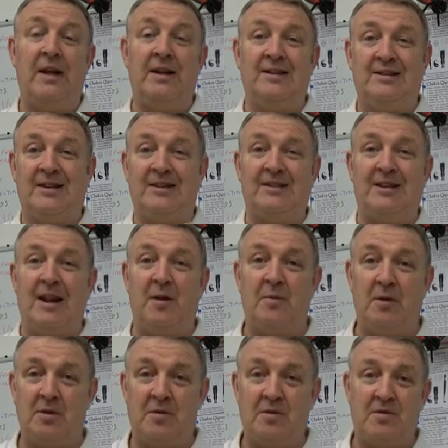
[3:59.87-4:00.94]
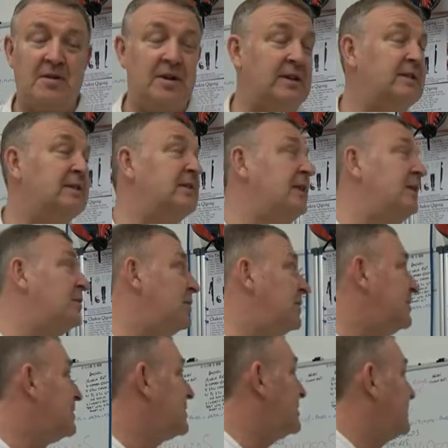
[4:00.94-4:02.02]
6 elements in
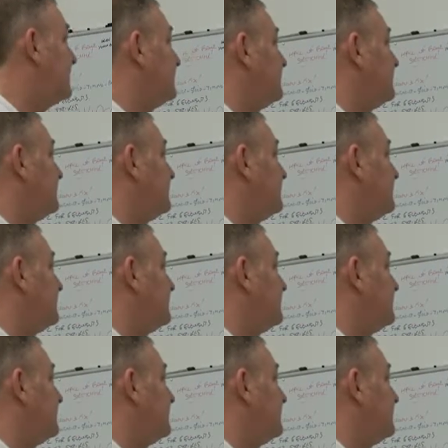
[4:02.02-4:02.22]
sequence.